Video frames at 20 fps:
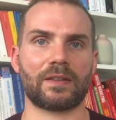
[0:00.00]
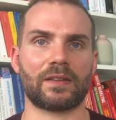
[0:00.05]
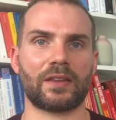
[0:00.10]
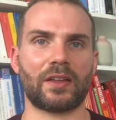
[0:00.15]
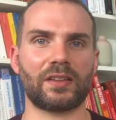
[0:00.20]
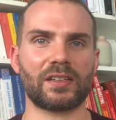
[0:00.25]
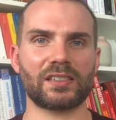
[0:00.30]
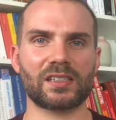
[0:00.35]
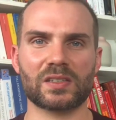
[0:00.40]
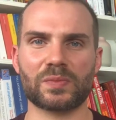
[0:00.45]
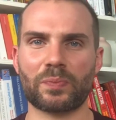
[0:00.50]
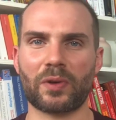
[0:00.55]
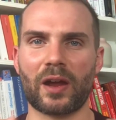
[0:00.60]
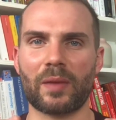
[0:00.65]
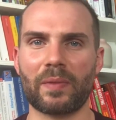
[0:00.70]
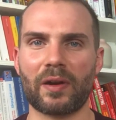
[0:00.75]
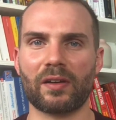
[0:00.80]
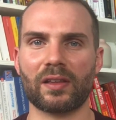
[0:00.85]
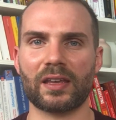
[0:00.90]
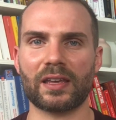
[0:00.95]
Now this is
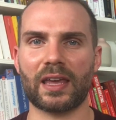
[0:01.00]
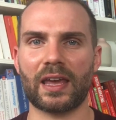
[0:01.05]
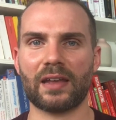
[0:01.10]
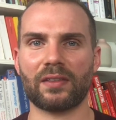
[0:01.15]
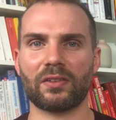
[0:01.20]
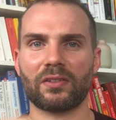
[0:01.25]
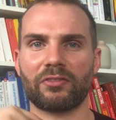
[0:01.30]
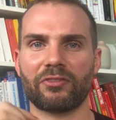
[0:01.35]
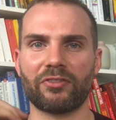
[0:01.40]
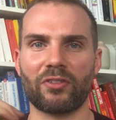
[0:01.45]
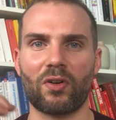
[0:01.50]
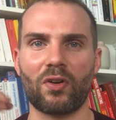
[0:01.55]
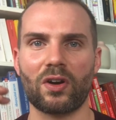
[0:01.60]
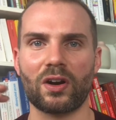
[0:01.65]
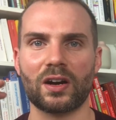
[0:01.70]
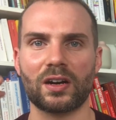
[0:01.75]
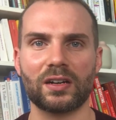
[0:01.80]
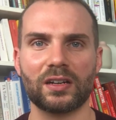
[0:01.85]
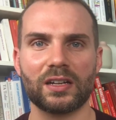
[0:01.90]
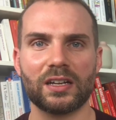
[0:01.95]
primarily catered
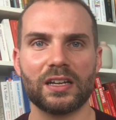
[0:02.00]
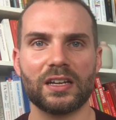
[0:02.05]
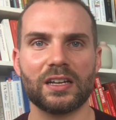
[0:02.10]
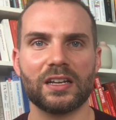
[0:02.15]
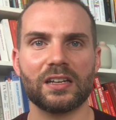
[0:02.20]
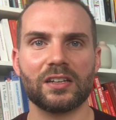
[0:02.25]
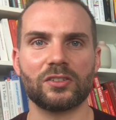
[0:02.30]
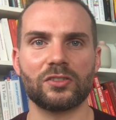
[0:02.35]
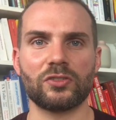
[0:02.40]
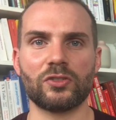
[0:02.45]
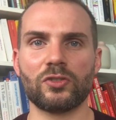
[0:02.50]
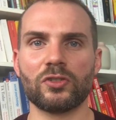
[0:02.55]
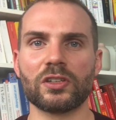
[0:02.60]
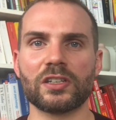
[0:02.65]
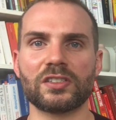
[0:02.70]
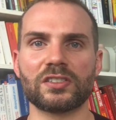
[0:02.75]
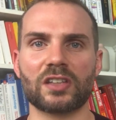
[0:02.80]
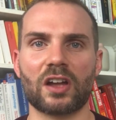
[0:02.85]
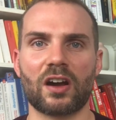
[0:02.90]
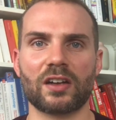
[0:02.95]
for
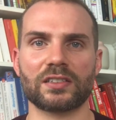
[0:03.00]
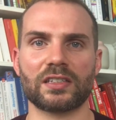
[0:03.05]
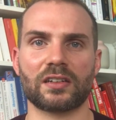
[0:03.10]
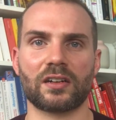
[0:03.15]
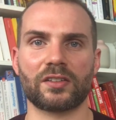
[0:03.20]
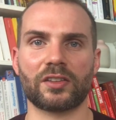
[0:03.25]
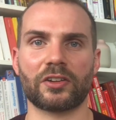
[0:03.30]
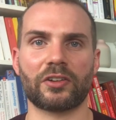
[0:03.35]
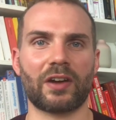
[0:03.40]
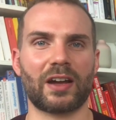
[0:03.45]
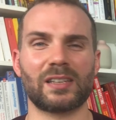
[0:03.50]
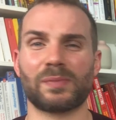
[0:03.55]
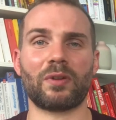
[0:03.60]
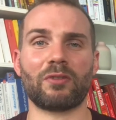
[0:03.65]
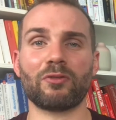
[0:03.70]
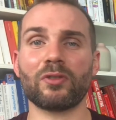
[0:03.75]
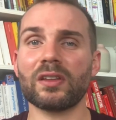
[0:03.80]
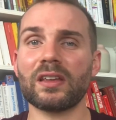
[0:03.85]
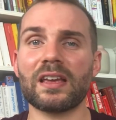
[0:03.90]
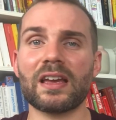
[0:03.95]
newly starting undergrads,
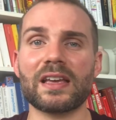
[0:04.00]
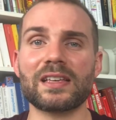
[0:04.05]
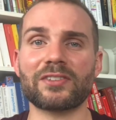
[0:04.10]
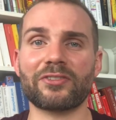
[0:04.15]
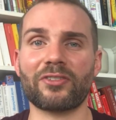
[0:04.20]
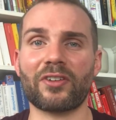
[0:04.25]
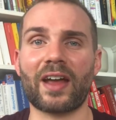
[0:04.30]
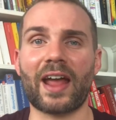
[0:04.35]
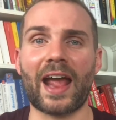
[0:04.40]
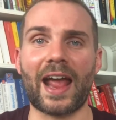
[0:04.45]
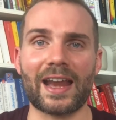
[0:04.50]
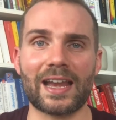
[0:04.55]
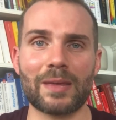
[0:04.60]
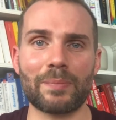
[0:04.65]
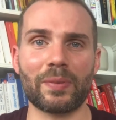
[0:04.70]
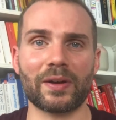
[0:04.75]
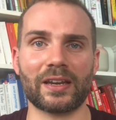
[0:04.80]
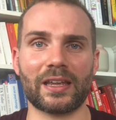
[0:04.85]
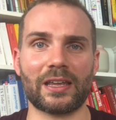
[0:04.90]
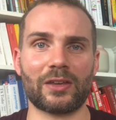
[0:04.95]
but really it's for
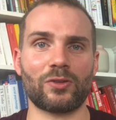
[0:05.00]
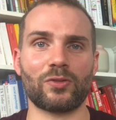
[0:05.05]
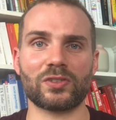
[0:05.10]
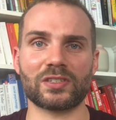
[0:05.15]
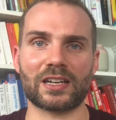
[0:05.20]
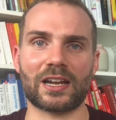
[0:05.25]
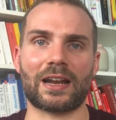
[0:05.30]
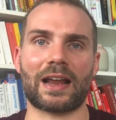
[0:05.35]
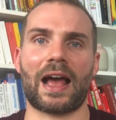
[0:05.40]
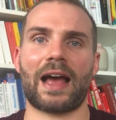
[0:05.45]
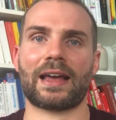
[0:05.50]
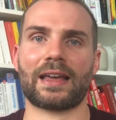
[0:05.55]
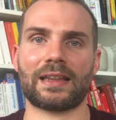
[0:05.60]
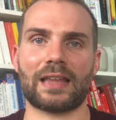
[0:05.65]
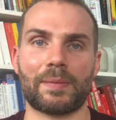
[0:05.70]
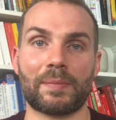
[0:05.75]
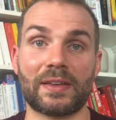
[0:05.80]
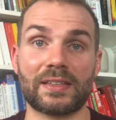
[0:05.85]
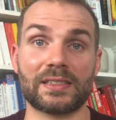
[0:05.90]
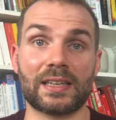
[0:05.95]
anybody who's in an
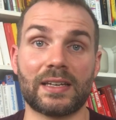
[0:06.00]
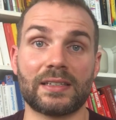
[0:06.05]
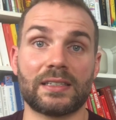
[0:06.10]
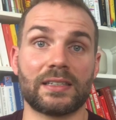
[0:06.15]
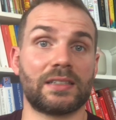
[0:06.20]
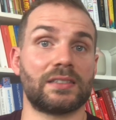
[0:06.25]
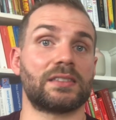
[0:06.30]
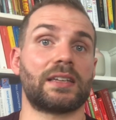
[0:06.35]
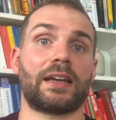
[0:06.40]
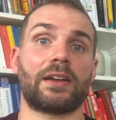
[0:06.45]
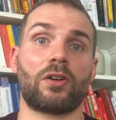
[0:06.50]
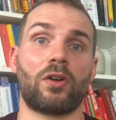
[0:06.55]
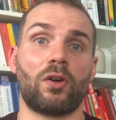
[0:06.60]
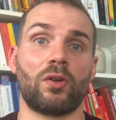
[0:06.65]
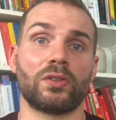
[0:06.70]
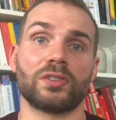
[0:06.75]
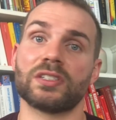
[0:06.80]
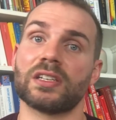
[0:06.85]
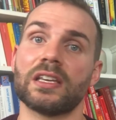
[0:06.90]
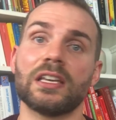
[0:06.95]
academic setting in
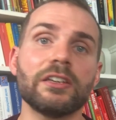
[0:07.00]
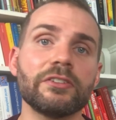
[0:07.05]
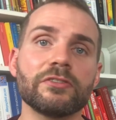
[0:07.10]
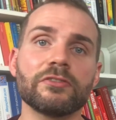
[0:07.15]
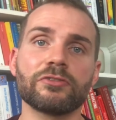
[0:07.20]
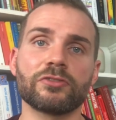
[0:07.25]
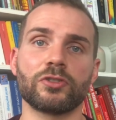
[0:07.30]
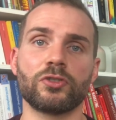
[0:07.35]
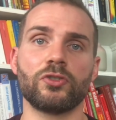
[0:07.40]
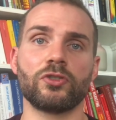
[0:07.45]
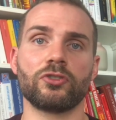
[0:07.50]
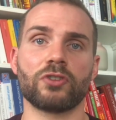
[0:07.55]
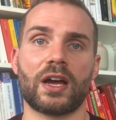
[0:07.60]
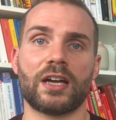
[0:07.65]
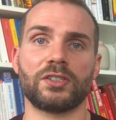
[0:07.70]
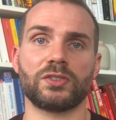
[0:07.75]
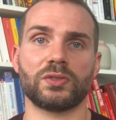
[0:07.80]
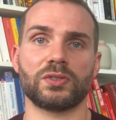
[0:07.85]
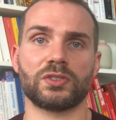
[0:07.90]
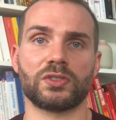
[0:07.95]
psychology, even for you
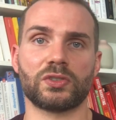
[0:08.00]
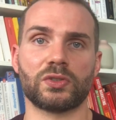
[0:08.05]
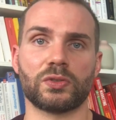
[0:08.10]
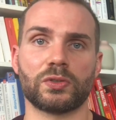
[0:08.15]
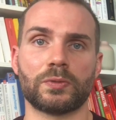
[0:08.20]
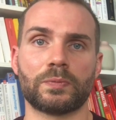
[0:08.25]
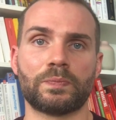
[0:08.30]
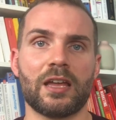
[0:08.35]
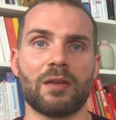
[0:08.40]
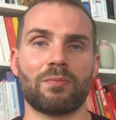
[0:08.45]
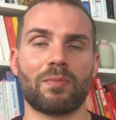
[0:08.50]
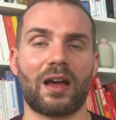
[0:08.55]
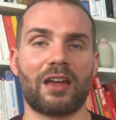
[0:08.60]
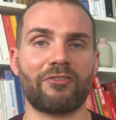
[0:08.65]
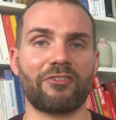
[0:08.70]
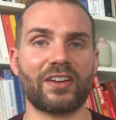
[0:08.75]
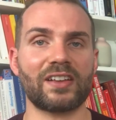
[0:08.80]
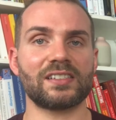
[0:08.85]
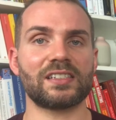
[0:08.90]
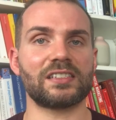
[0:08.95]
graduates too. My
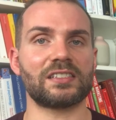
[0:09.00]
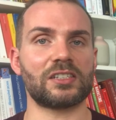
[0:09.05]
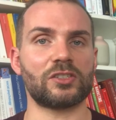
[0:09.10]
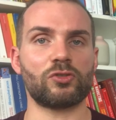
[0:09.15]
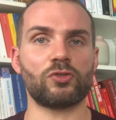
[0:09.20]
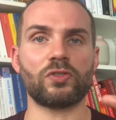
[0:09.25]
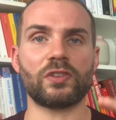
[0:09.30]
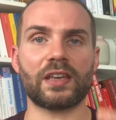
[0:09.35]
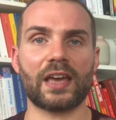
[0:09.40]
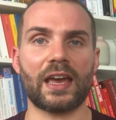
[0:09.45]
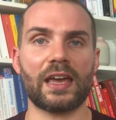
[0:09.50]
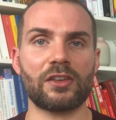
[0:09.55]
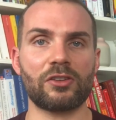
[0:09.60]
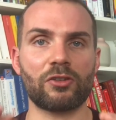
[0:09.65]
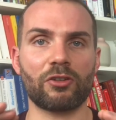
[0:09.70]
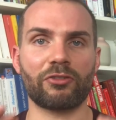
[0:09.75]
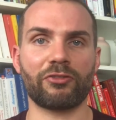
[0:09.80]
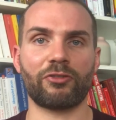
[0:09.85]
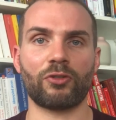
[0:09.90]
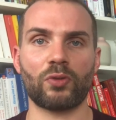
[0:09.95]
advice is that you get
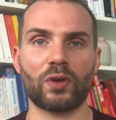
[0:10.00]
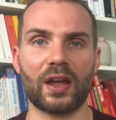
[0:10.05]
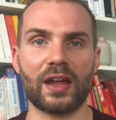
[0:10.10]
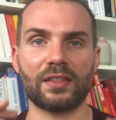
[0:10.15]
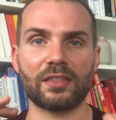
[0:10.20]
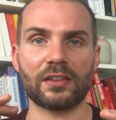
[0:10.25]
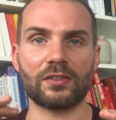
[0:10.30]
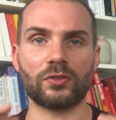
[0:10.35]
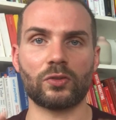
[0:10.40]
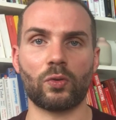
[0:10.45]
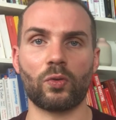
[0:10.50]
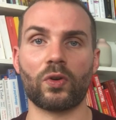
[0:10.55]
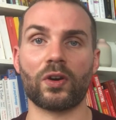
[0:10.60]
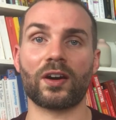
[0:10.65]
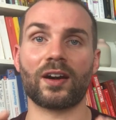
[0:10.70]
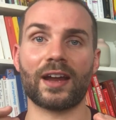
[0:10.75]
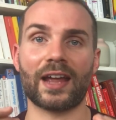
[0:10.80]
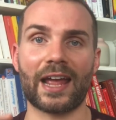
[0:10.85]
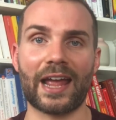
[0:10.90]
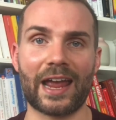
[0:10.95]
your foot in the
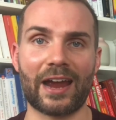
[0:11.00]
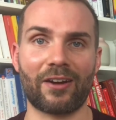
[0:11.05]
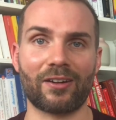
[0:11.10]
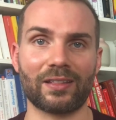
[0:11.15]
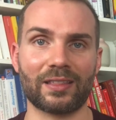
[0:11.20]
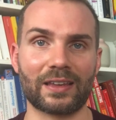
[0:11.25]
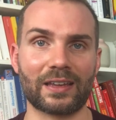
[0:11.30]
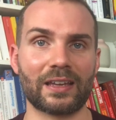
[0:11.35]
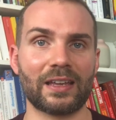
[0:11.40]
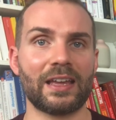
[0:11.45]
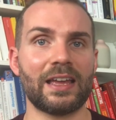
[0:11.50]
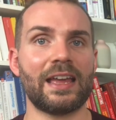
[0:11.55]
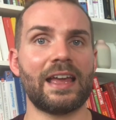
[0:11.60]
door early.